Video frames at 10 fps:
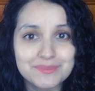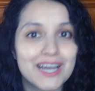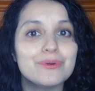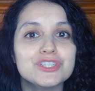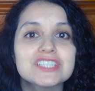I
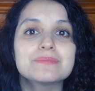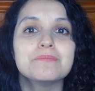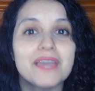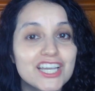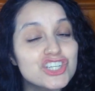would just
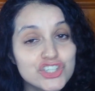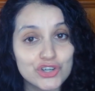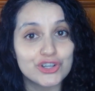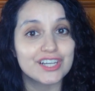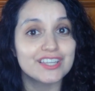make sure
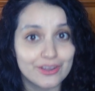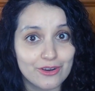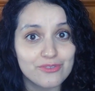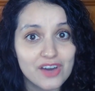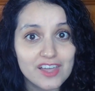to
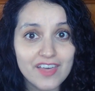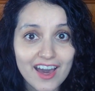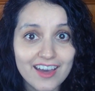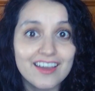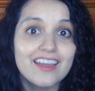clarify
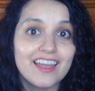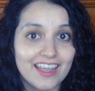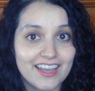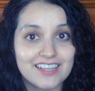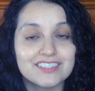that
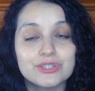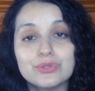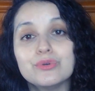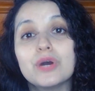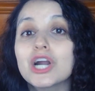and
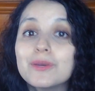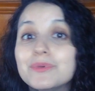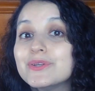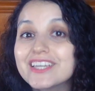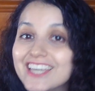to
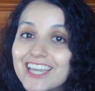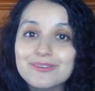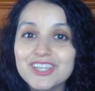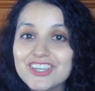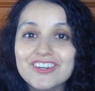communicate
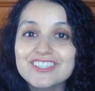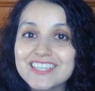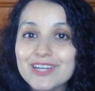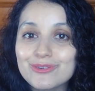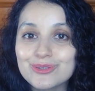with your
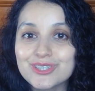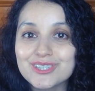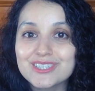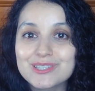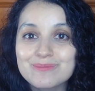
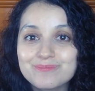stakeholders.